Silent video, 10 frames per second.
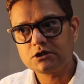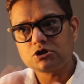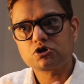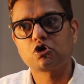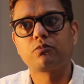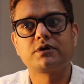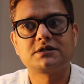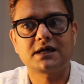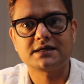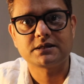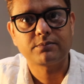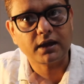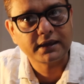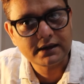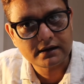so precisely,
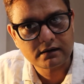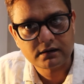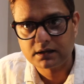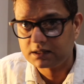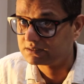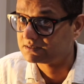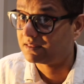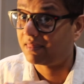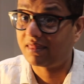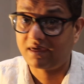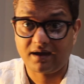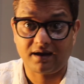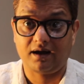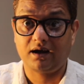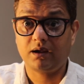but here it's
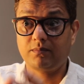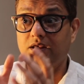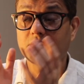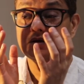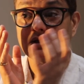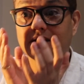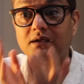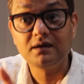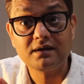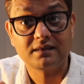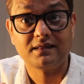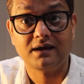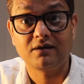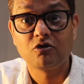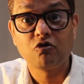there. I mean, you can hear
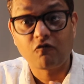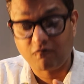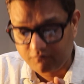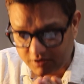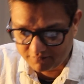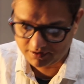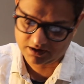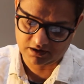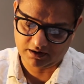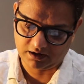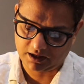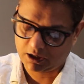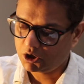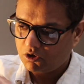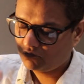that very clearly
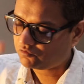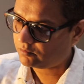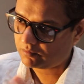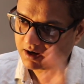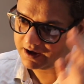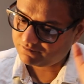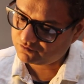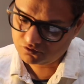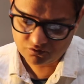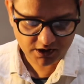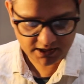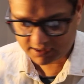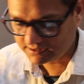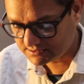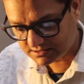from Life to
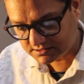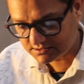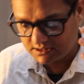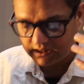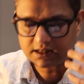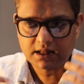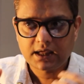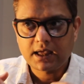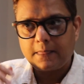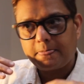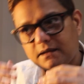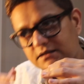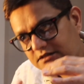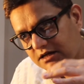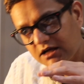Red. It's just, and then it
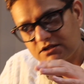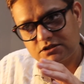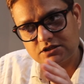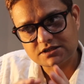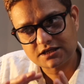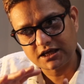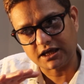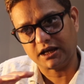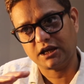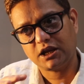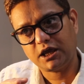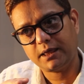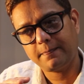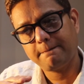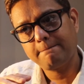starts the singing,
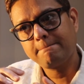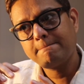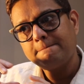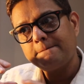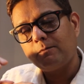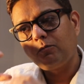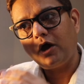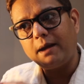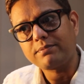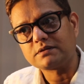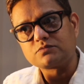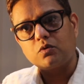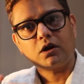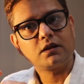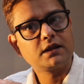and what happens,
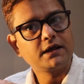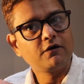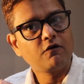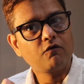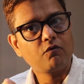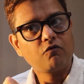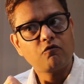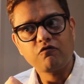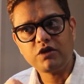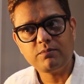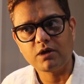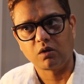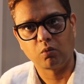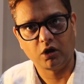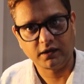one of the
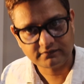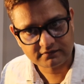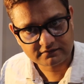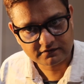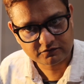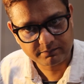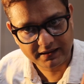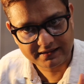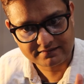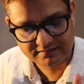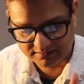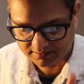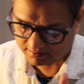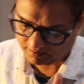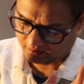female voices just blends
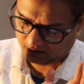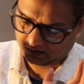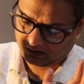in there,